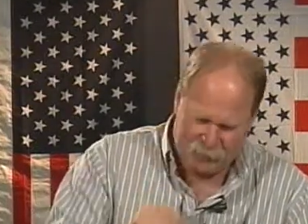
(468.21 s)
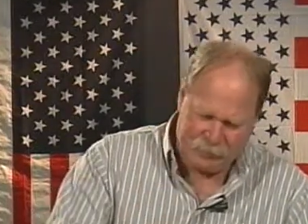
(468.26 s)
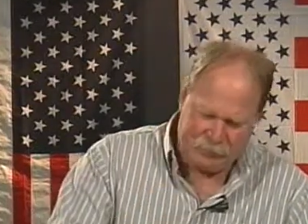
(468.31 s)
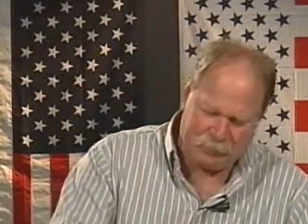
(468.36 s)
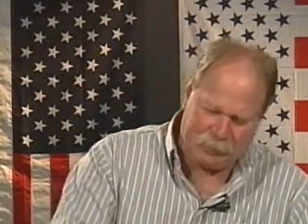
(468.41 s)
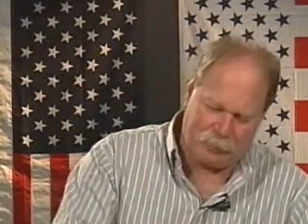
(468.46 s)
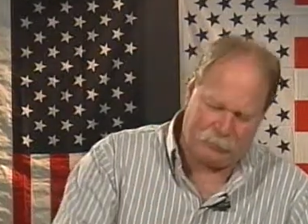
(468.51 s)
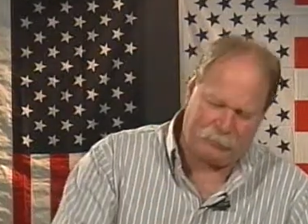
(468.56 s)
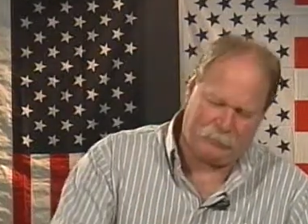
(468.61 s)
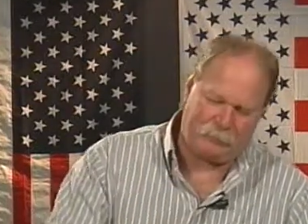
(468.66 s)

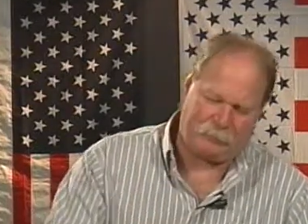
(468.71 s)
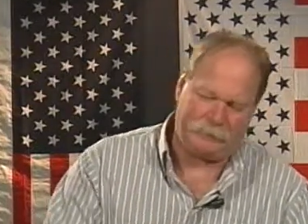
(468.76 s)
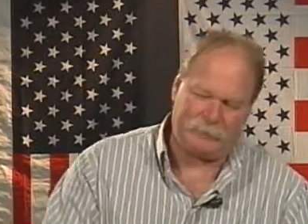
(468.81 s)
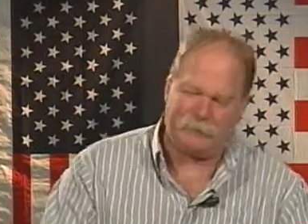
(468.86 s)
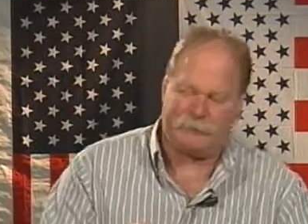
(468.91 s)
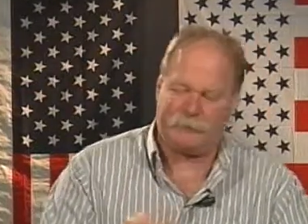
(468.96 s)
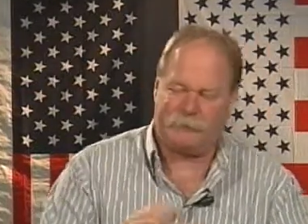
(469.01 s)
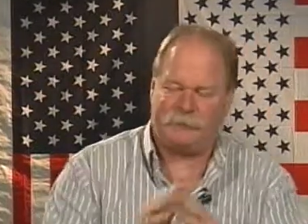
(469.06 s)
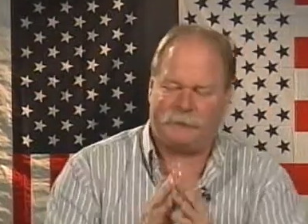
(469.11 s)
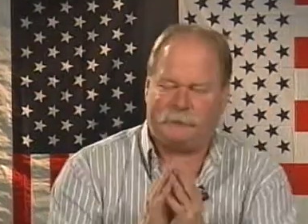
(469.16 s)
Now,
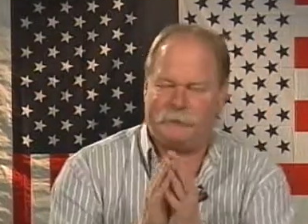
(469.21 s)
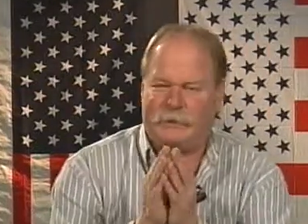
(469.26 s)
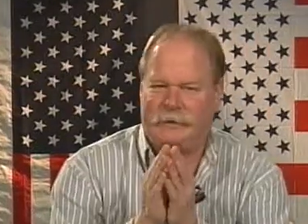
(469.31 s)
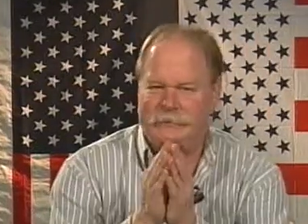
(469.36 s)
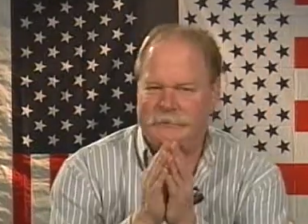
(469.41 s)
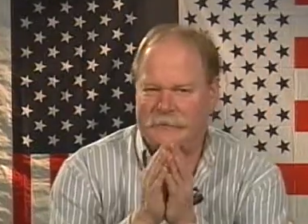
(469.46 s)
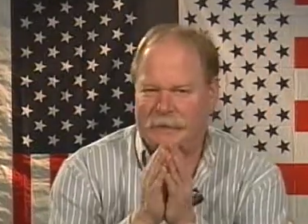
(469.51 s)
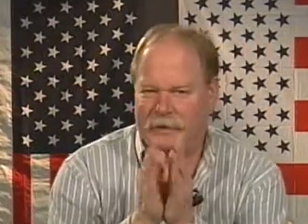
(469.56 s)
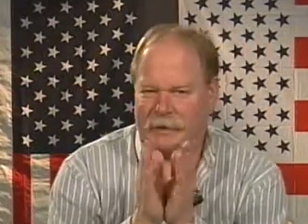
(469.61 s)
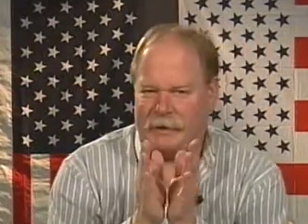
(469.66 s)
my
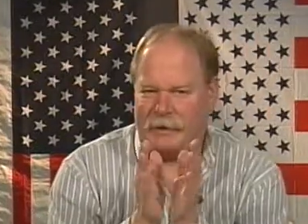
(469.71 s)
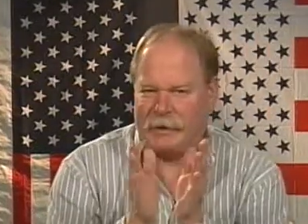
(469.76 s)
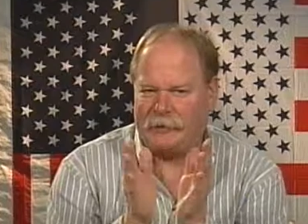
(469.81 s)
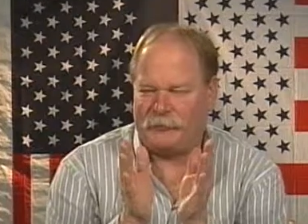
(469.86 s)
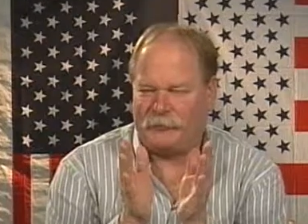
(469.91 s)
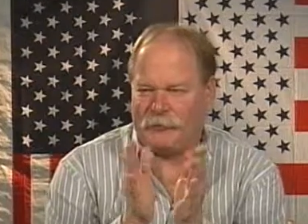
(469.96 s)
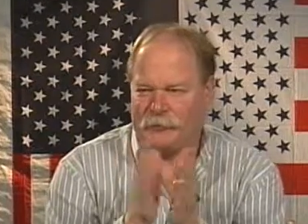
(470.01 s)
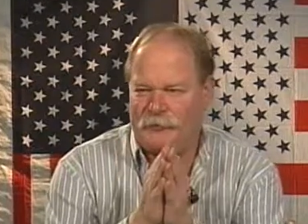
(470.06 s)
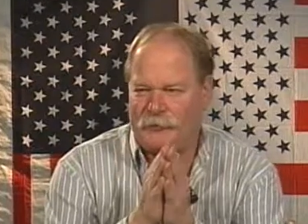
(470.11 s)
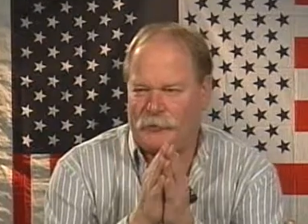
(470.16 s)
friends, I
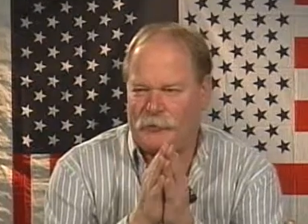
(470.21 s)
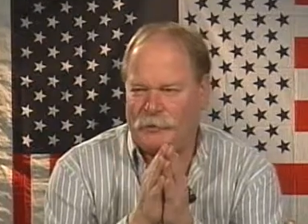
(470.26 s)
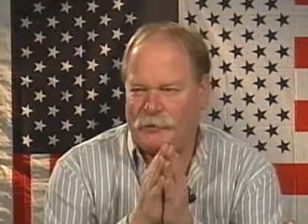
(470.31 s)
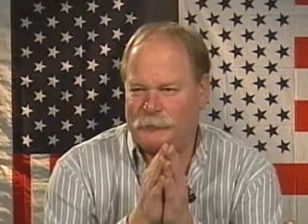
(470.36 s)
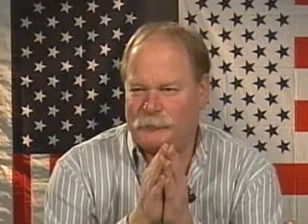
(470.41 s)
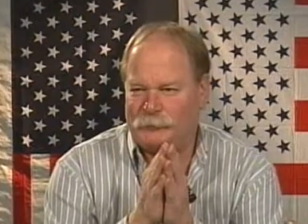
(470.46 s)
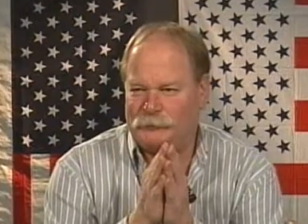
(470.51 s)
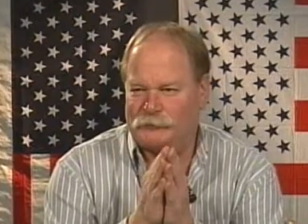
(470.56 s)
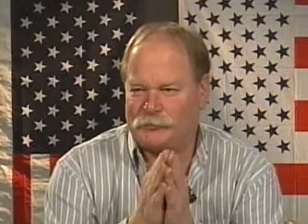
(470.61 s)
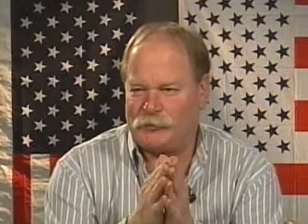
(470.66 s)
thought
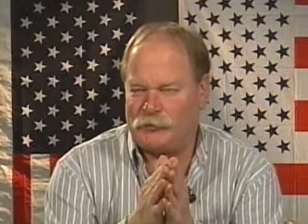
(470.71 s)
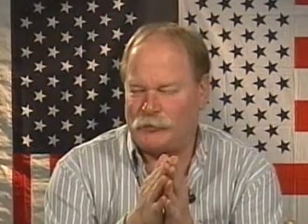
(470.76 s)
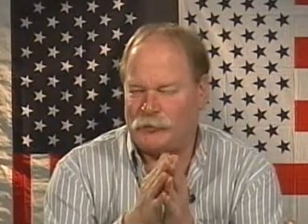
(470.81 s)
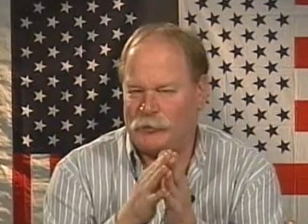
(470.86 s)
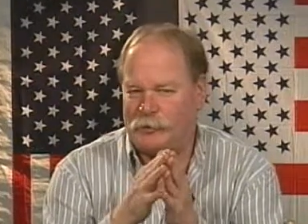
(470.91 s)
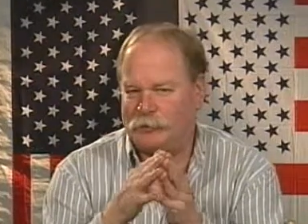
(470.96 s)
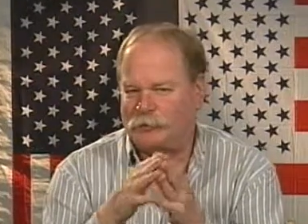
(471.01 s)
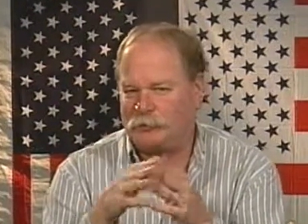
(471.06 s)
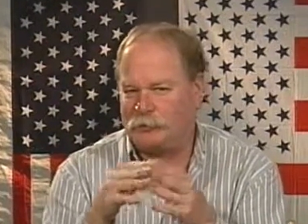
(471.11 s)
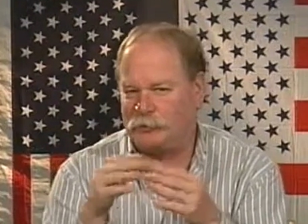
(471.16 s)
it was
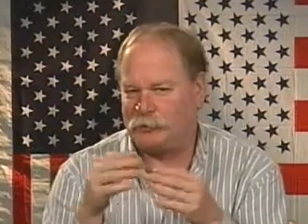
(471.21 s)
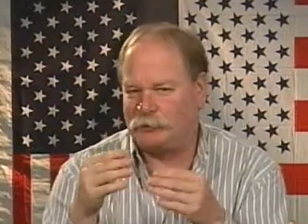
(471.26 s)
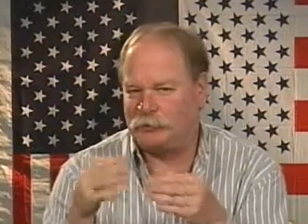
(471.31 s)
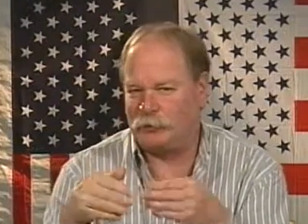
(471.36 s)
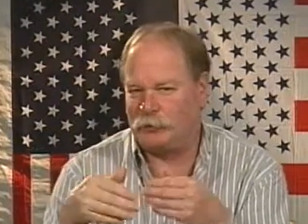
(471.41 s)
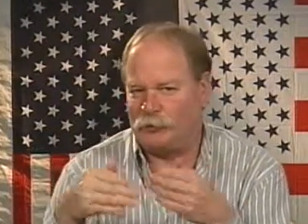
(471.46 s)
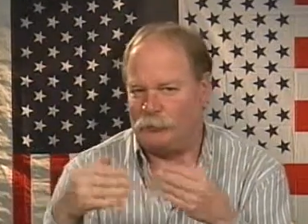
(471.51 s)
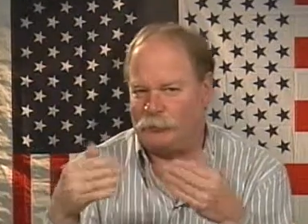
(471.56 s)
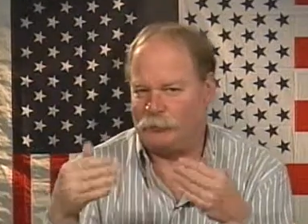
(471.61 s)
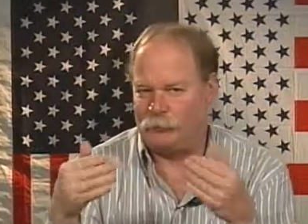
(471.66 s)
called
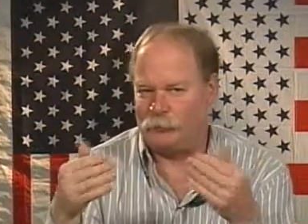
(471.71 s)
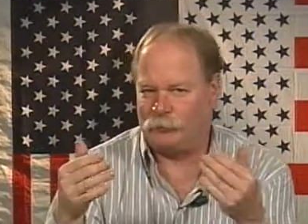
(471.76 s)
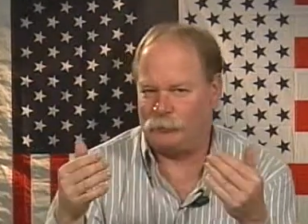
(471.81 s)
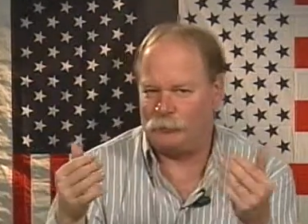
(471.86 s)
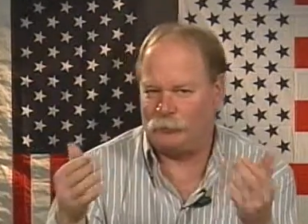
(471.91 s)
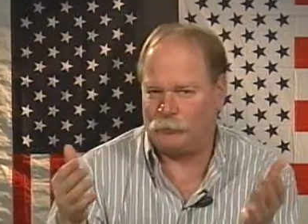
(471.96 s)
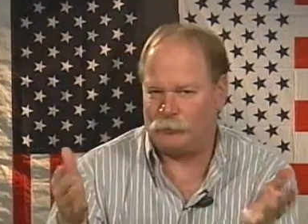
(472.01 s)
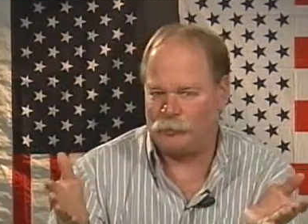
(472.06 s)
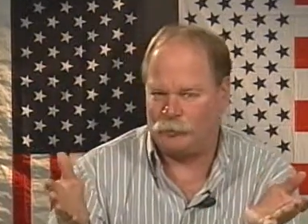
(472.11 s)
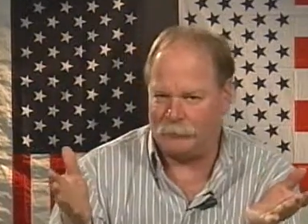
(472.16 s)
global
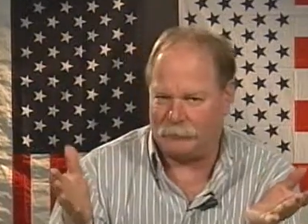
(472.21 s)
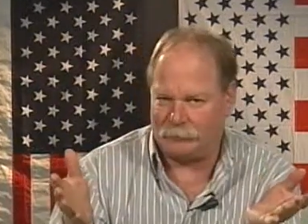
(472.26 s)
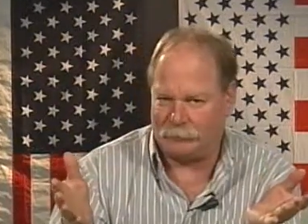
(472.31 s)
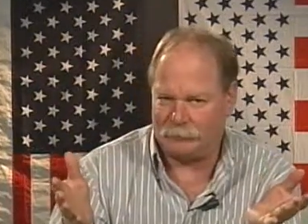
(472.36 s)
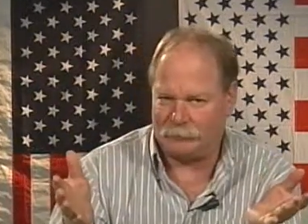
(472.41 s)
warming.